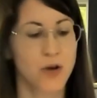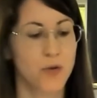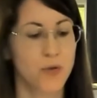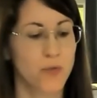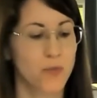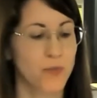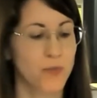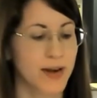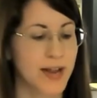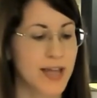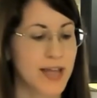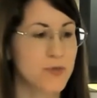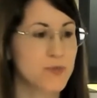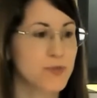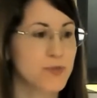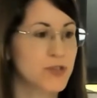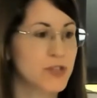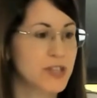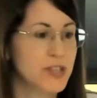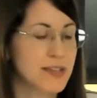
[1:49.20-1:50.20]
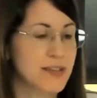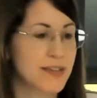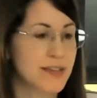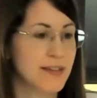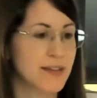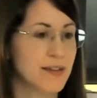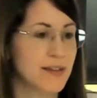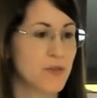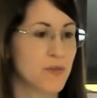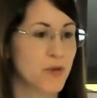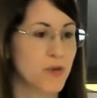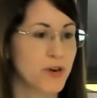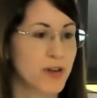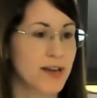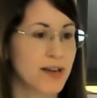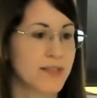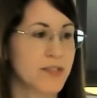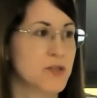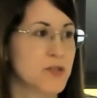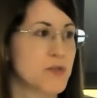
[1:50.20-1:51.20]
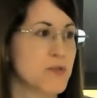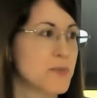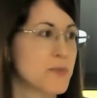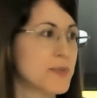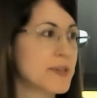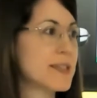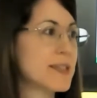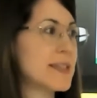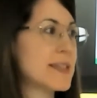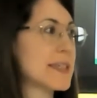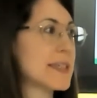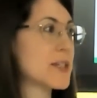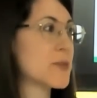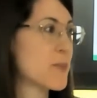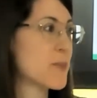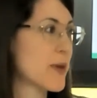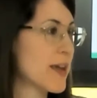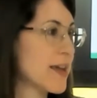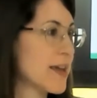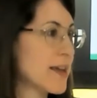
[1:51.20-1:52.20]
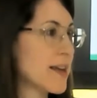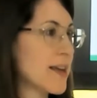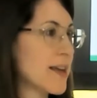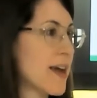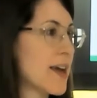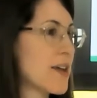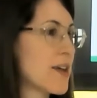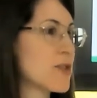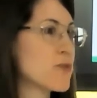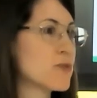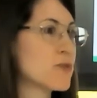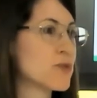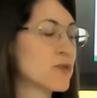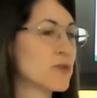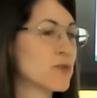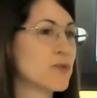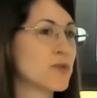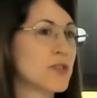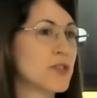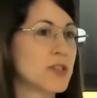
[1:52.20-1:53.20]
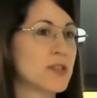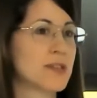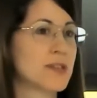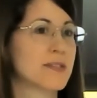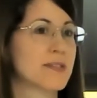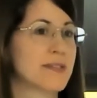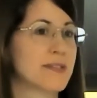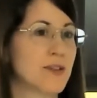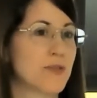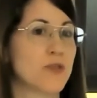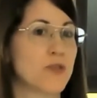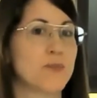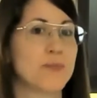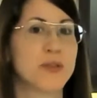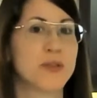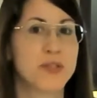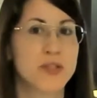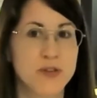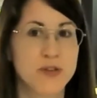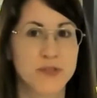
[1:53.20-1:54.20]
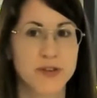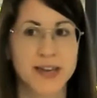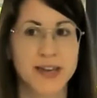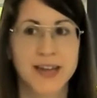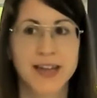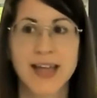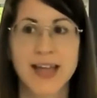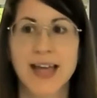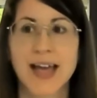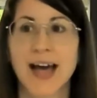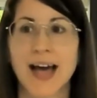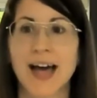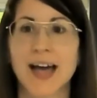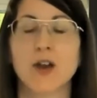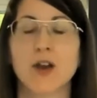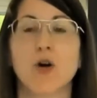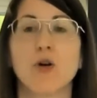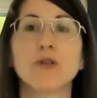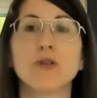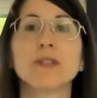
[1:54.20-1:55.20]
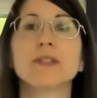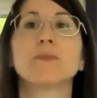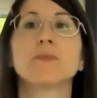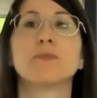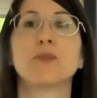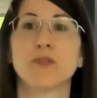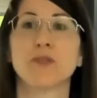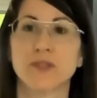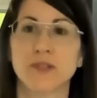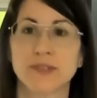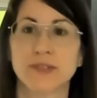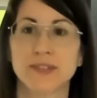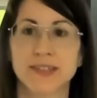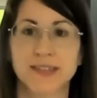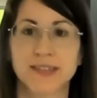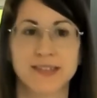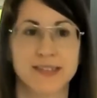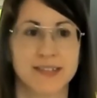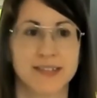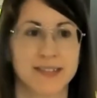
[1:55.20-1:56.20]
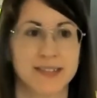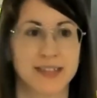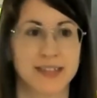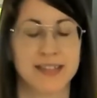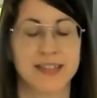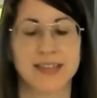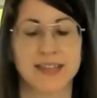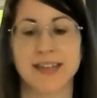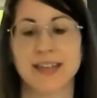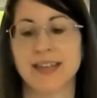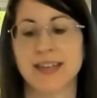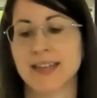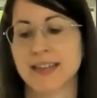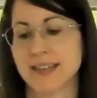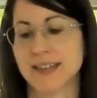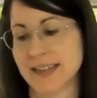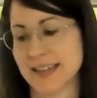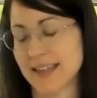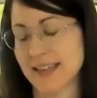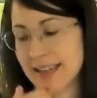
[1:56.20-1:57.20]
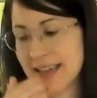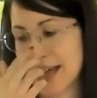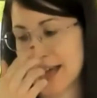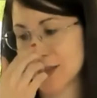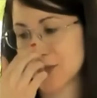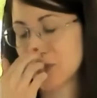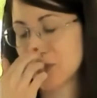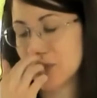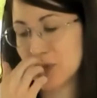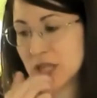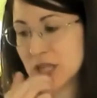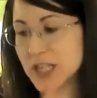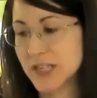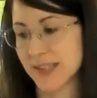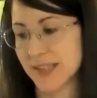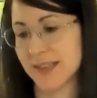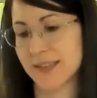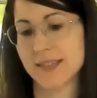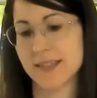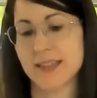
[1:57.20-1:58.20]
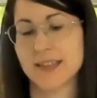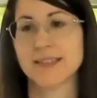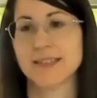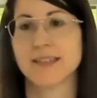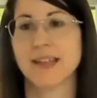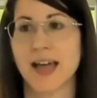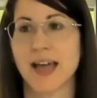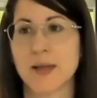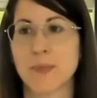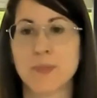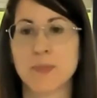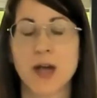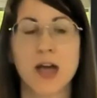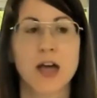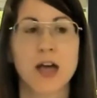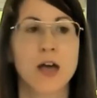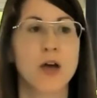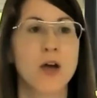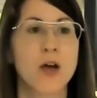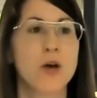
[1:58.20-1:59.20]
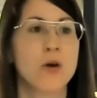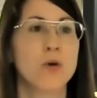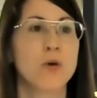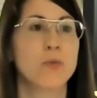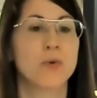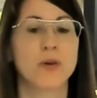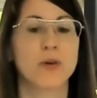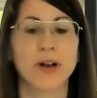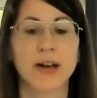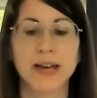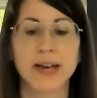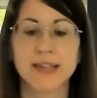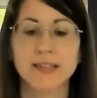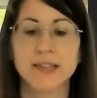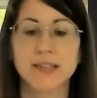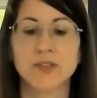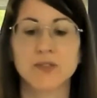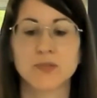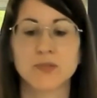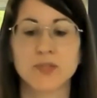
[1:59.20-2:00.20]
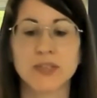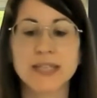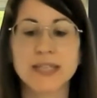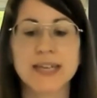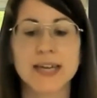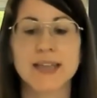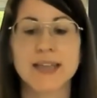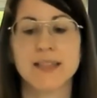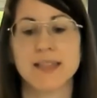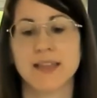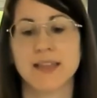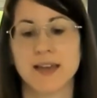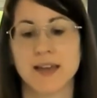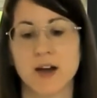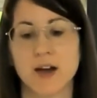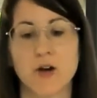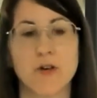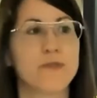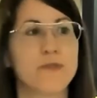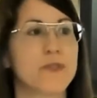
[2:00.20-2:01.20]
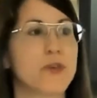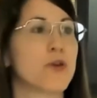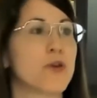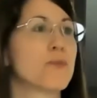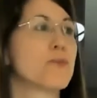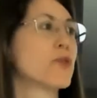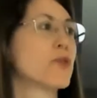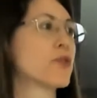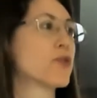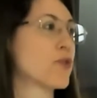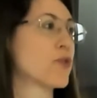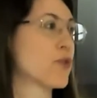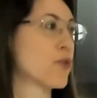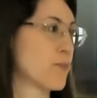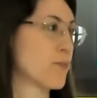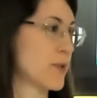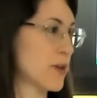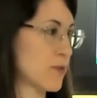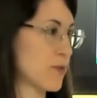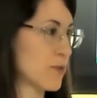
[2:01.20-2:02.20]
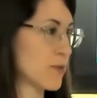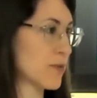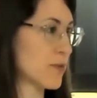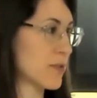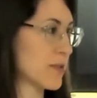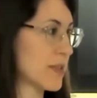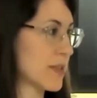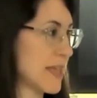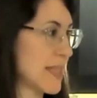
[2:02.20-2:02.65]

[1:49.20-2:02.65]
When I was working at the university in Spain, I used to teach economic theory, and all the models that I had to teach at that time were related to this idea of the Homo economicus. The